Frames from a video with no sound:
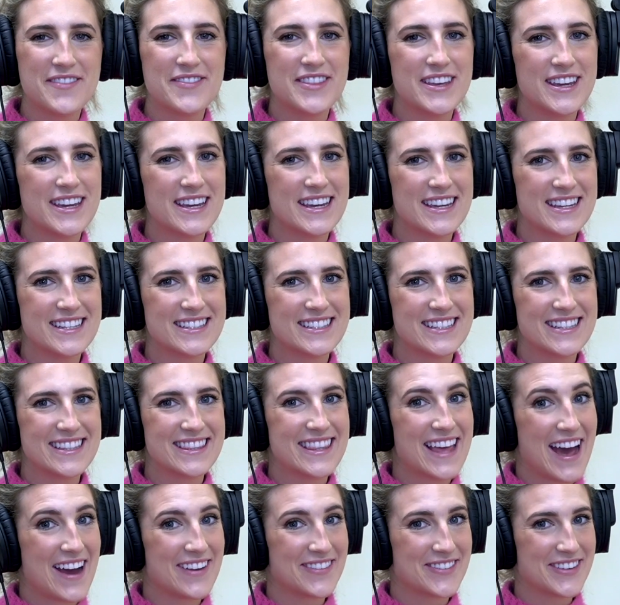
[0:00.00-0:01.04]
the Isn't
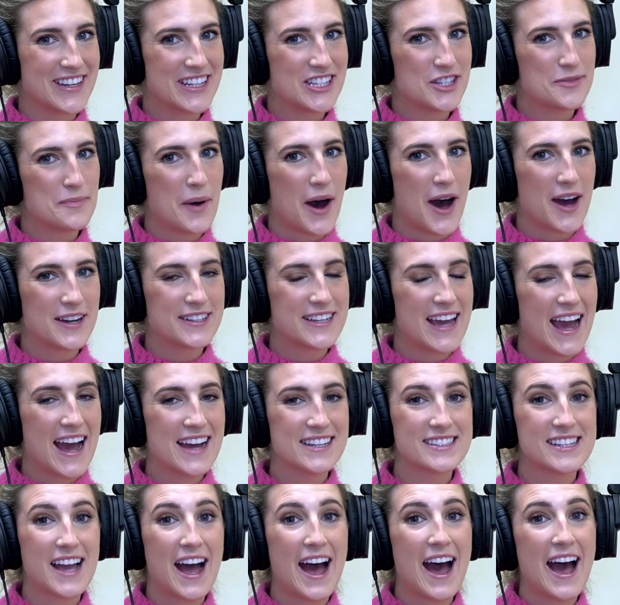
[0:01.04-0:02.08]
That Rich
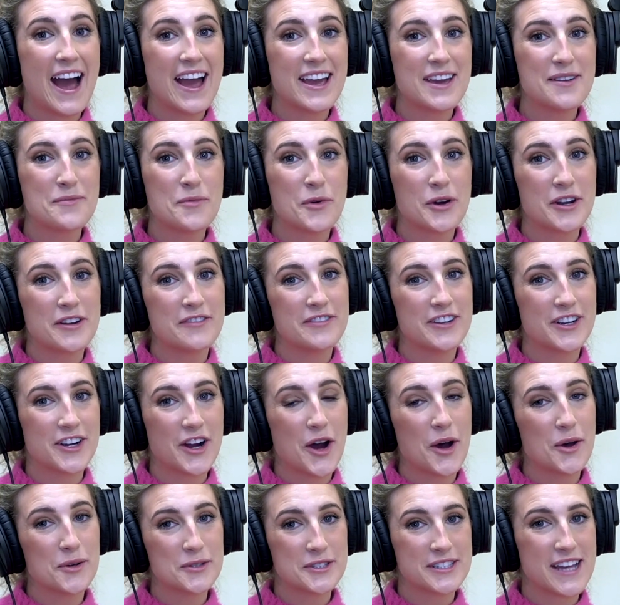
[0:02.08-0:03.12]
podcast. I am one of your
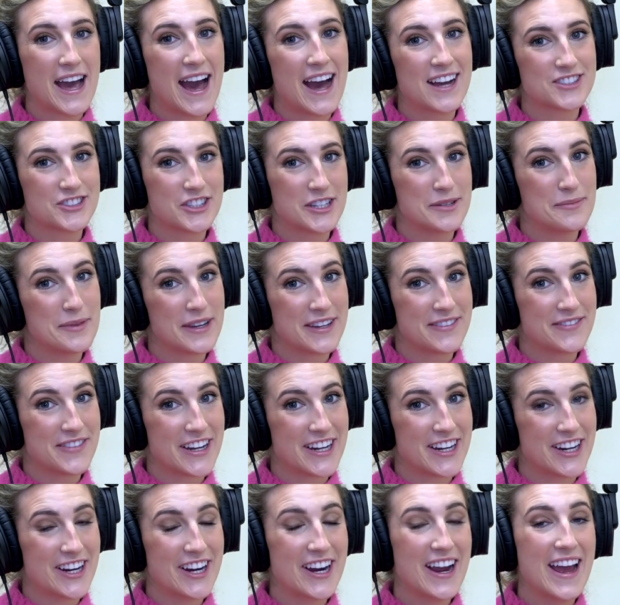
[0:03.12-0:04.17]
hosts, Ashley
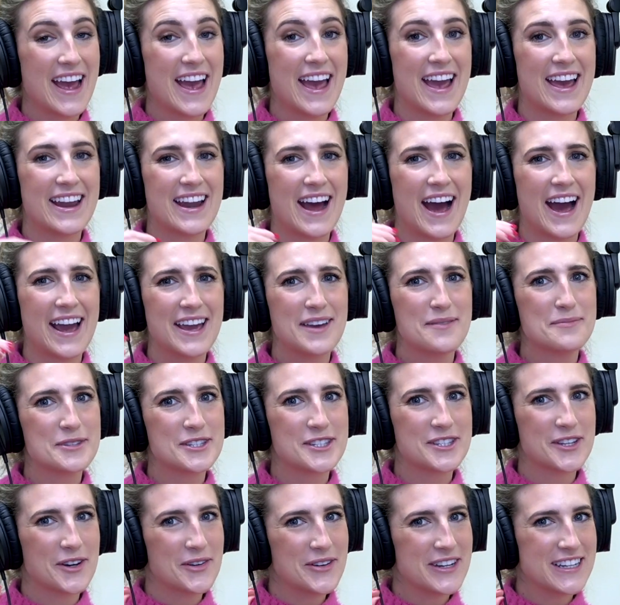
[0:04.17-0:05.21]
McVicker, and I am
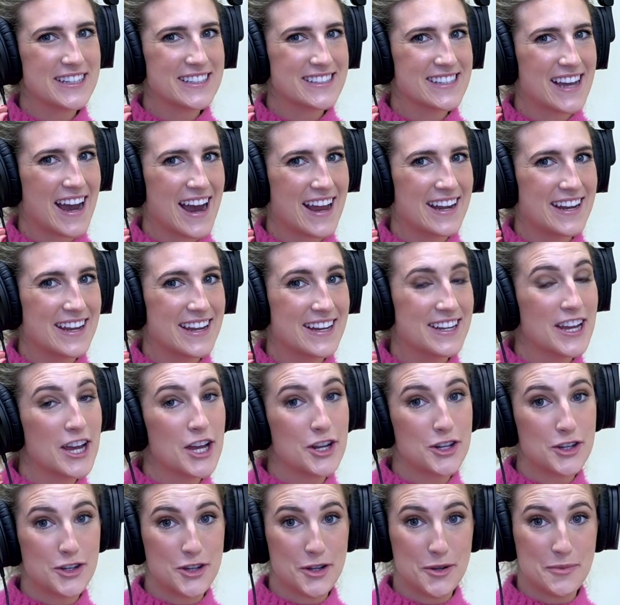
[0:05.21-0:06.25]
so excited
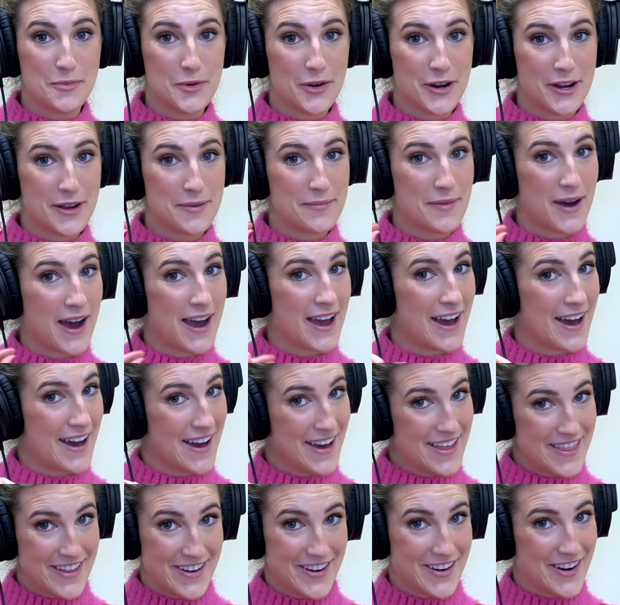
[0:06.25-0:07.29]
to bring my
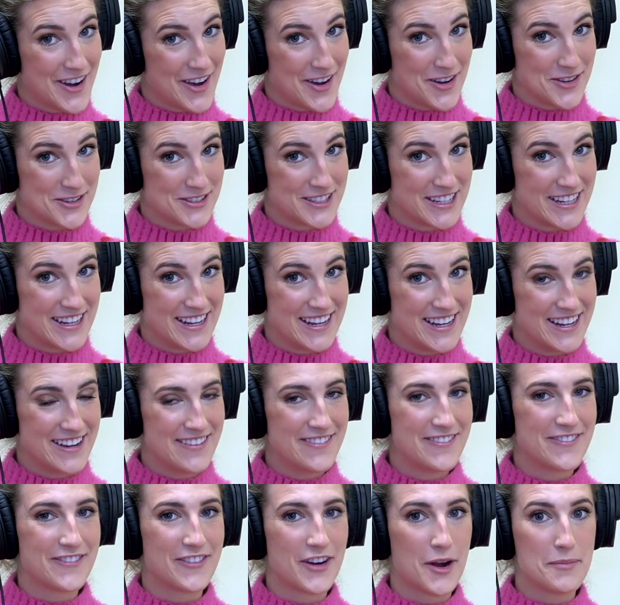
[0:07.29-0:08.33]
other host in
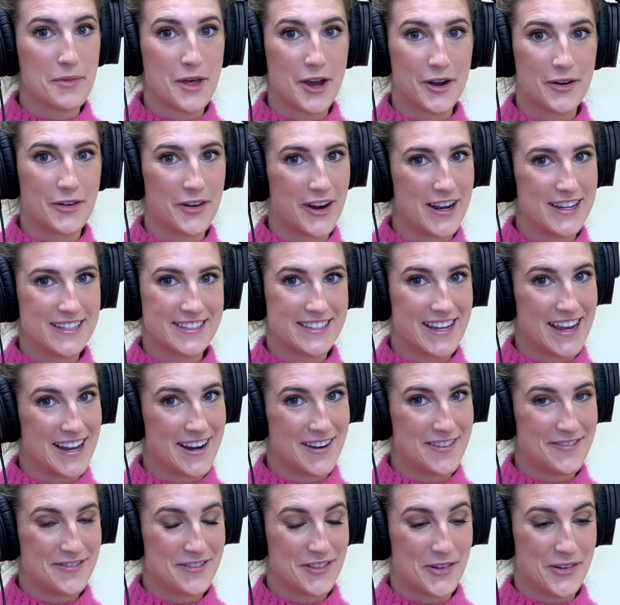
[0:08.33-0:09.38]
from the great state
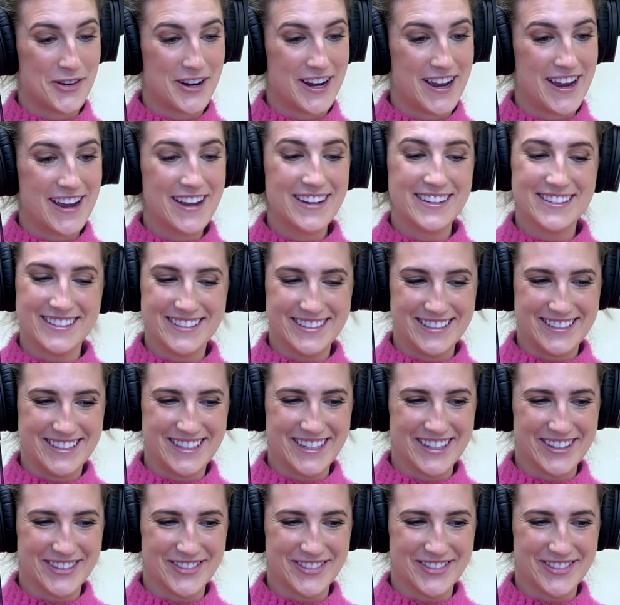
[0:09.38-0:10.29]
of Florida, Jill